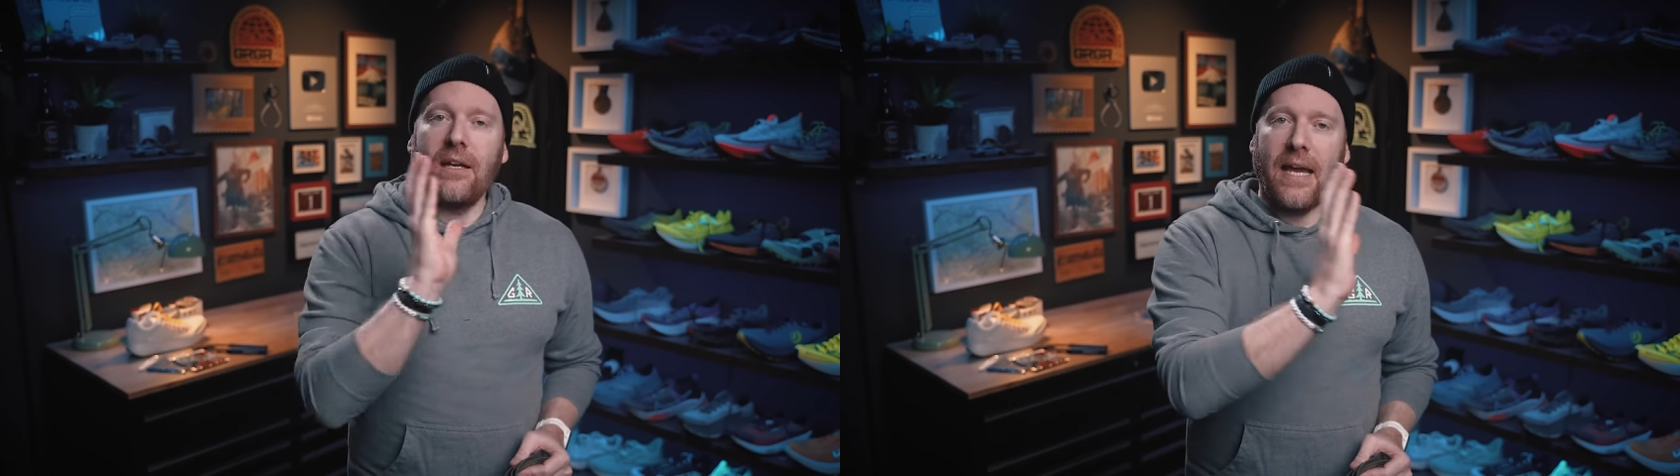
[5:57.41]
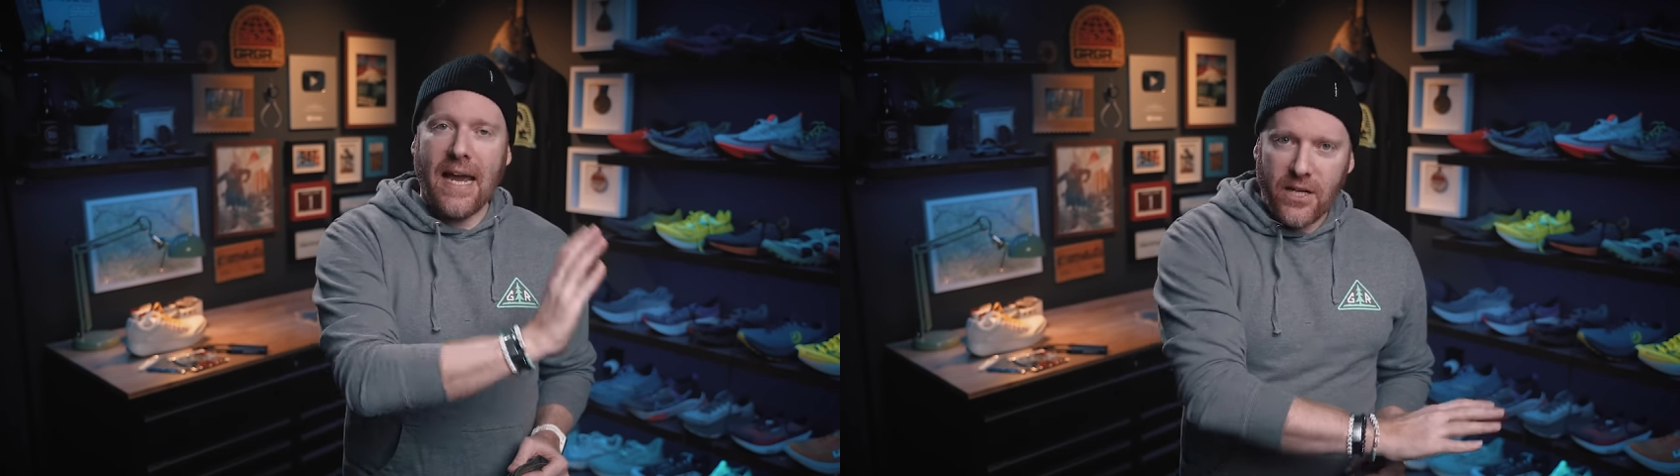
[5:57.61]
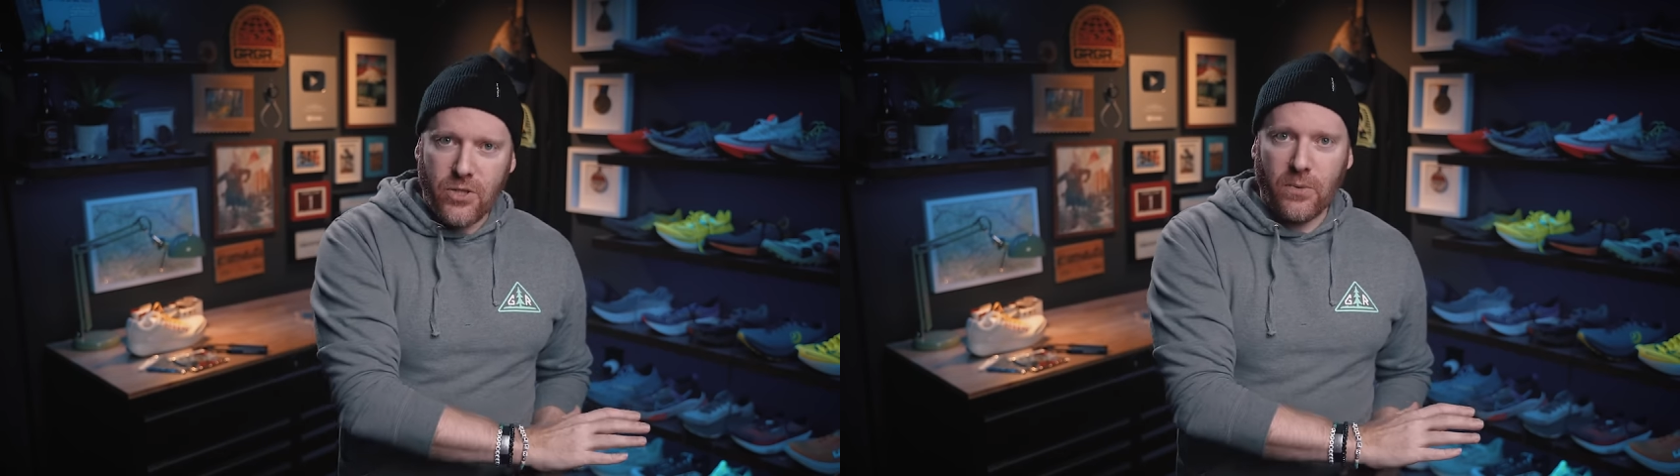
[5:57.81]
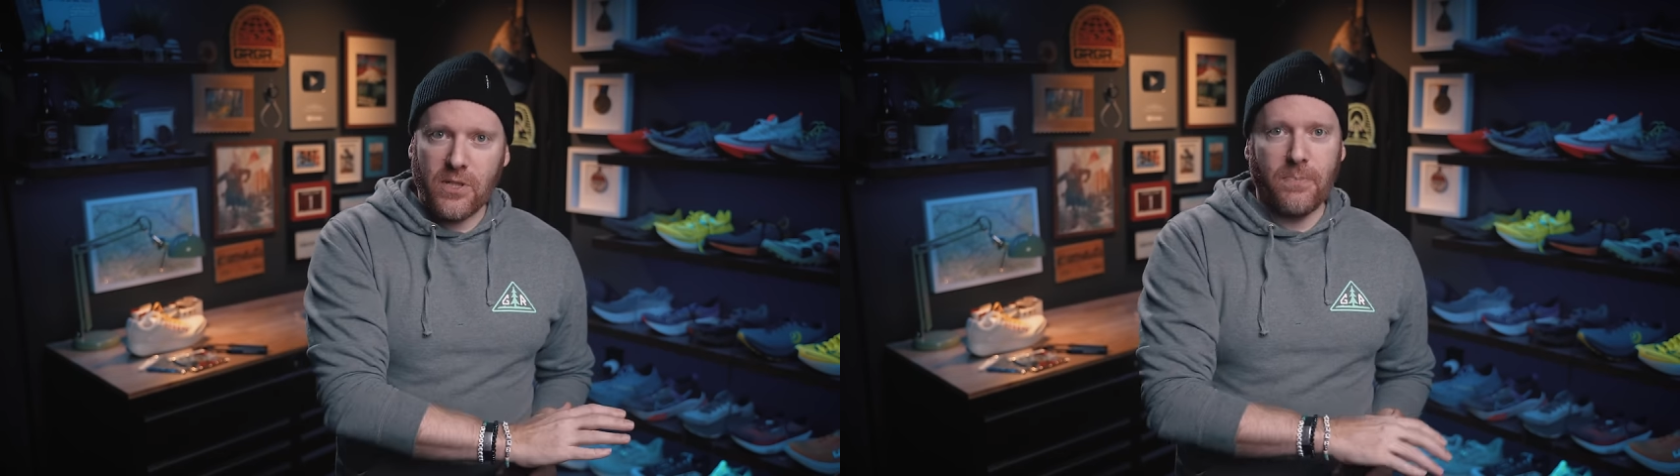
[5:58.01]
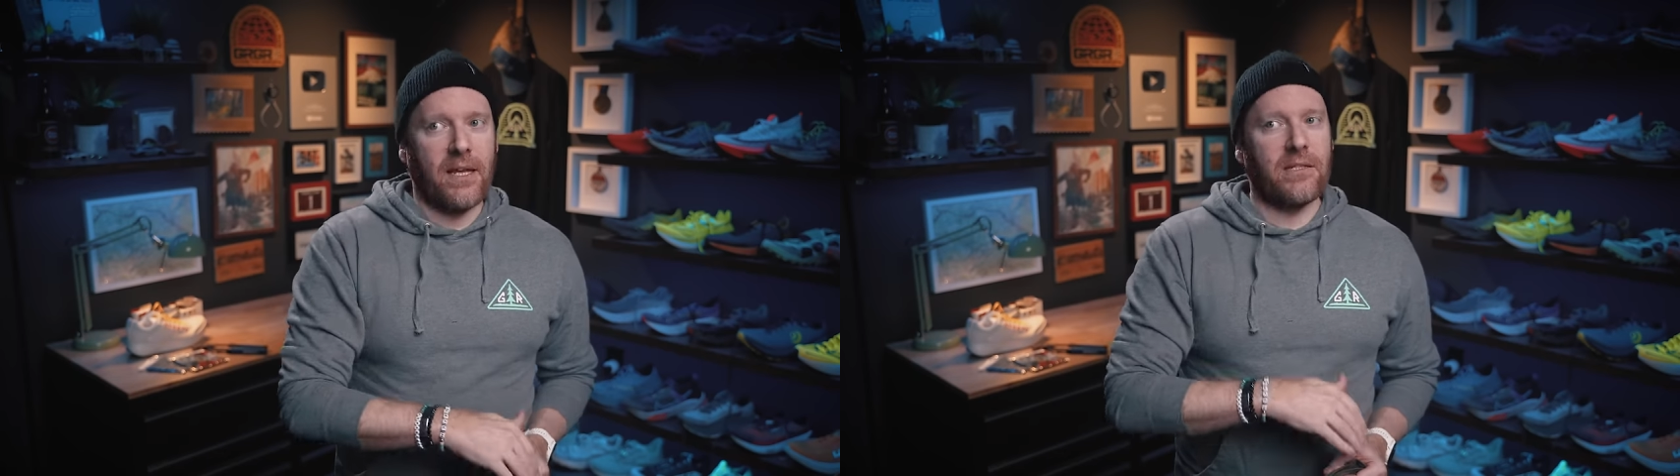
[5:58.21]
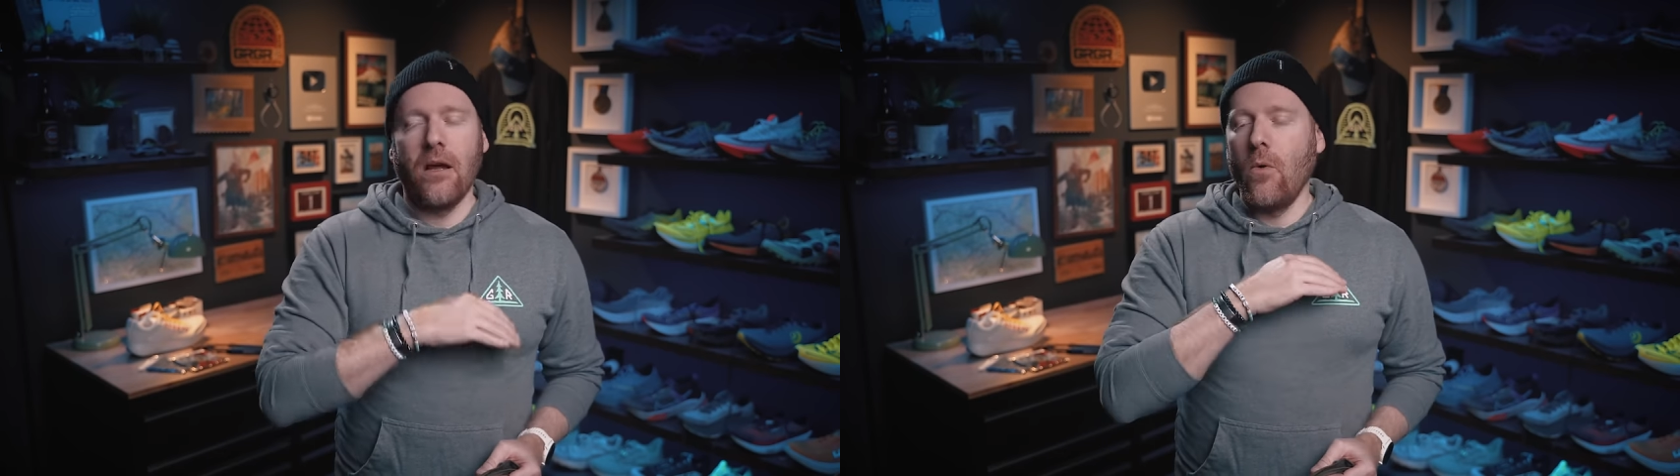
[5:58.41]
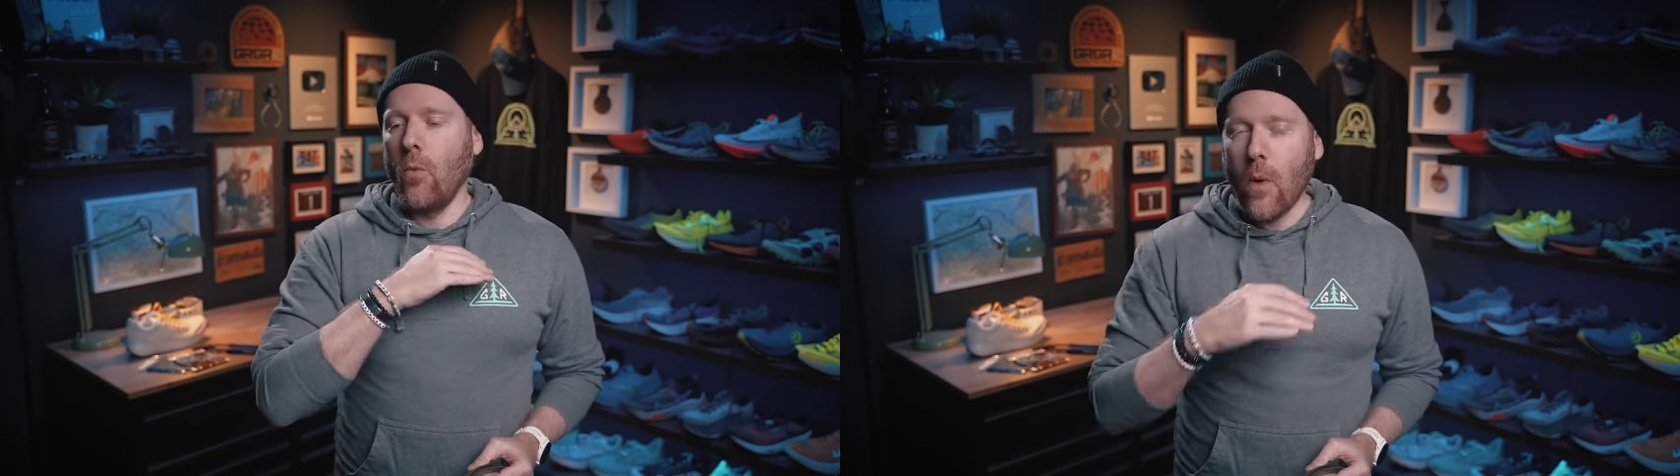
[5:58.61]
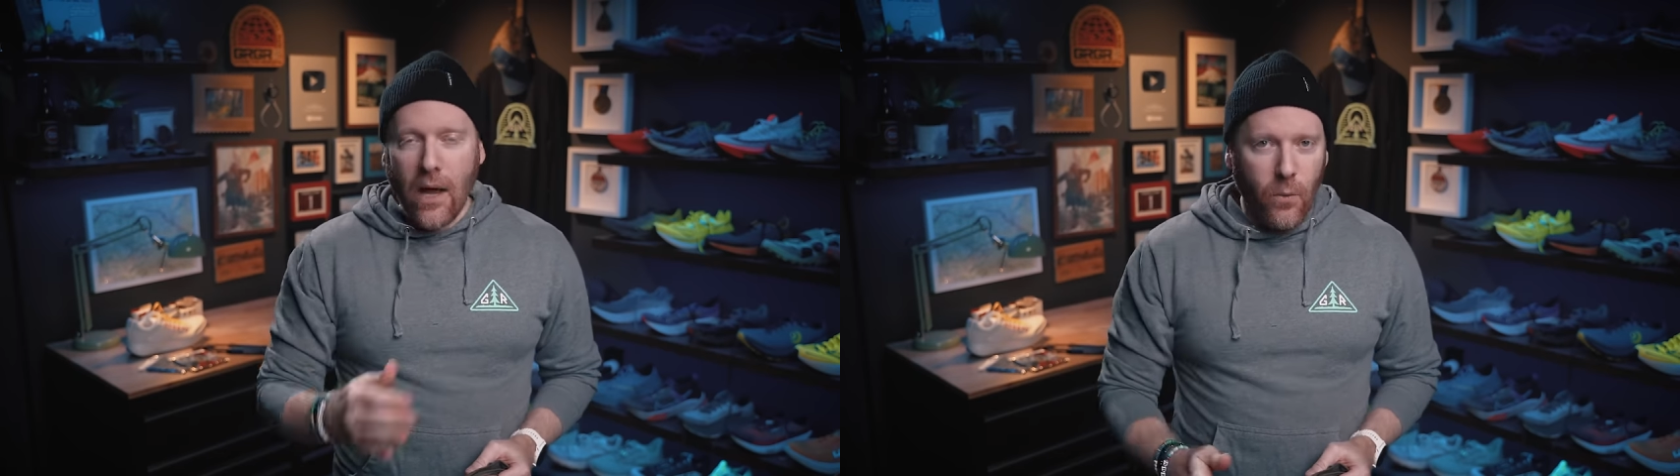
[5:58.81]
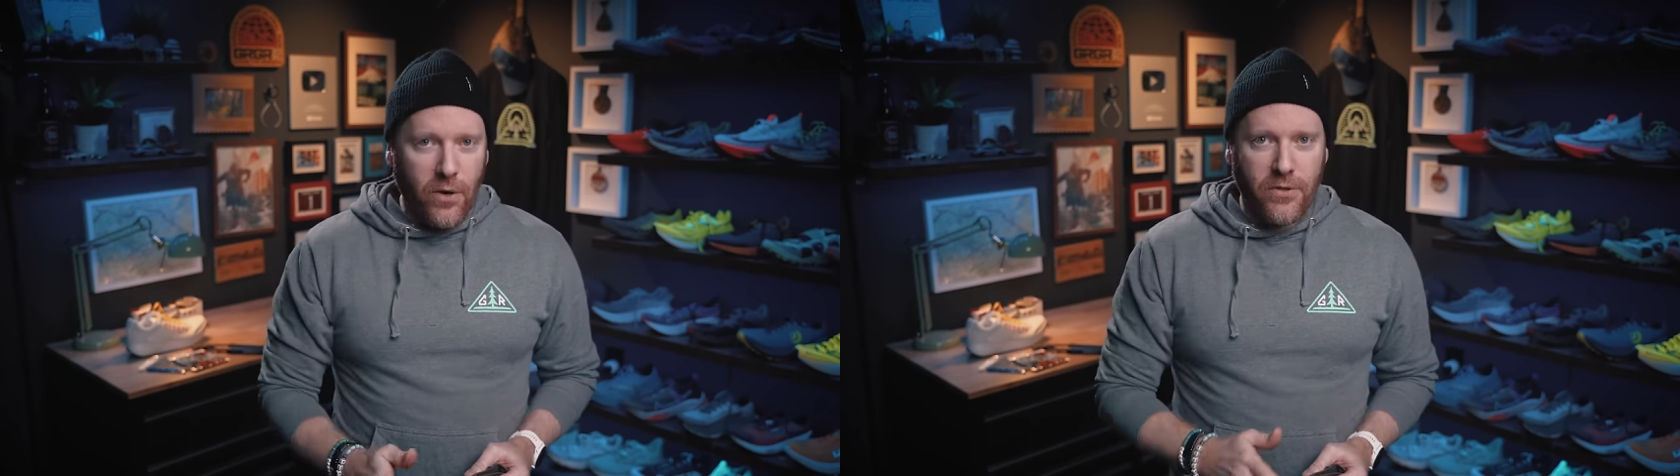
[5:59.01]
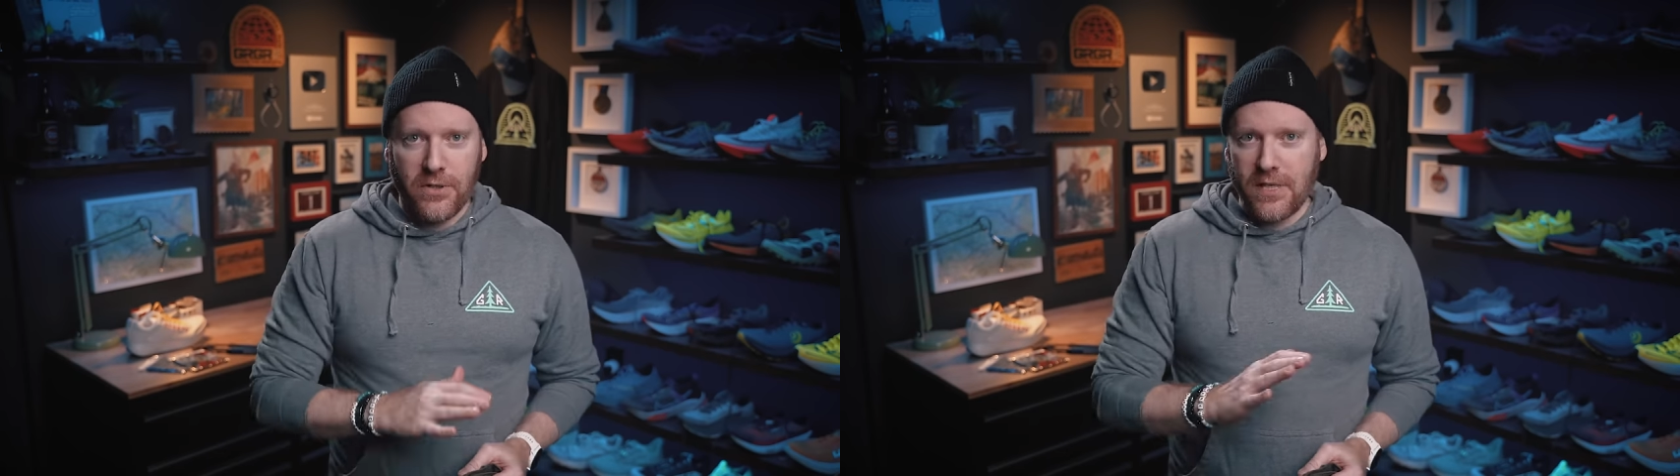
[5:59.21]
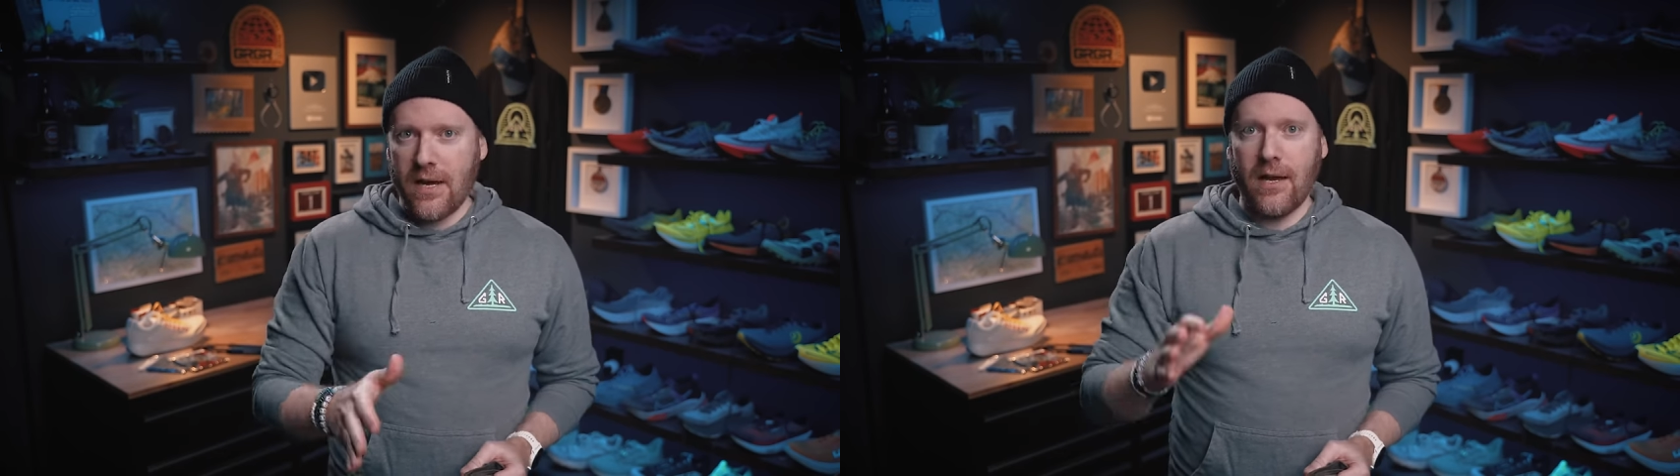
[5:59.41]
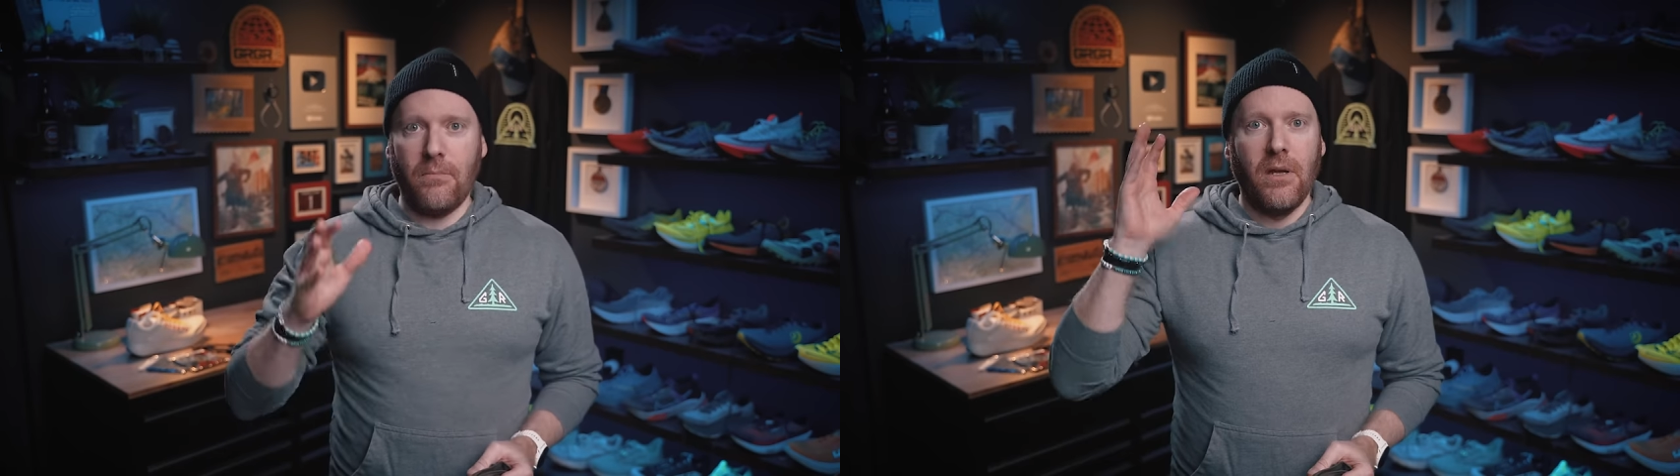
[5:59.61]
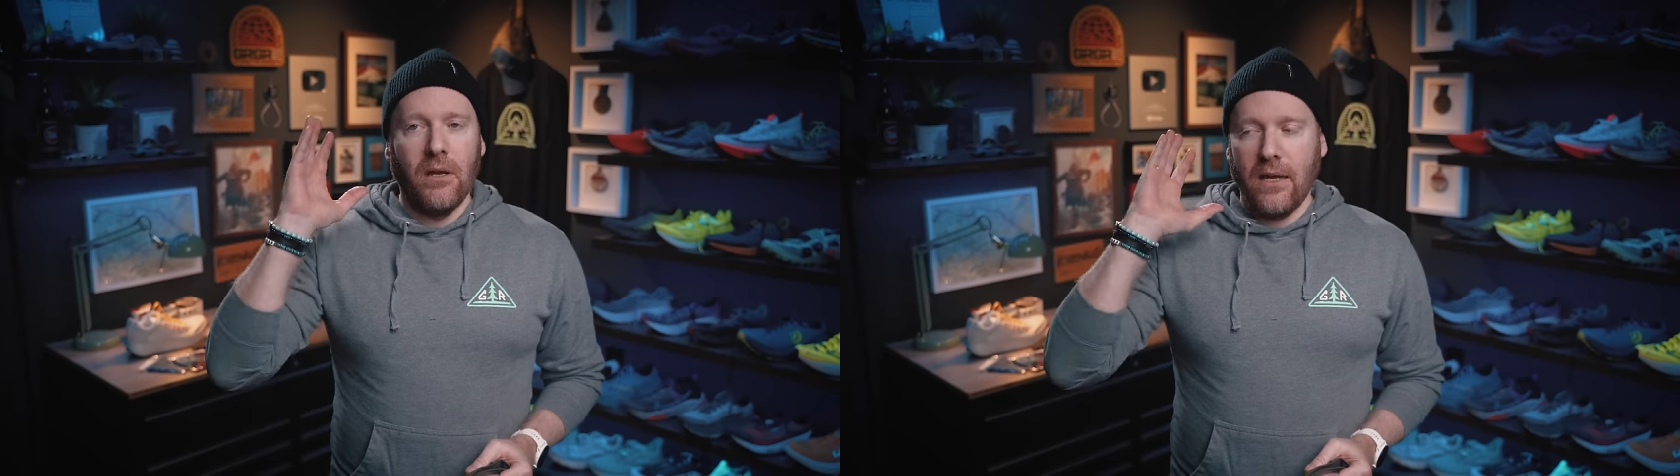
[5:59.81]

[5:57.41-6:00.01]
casual space well worth your time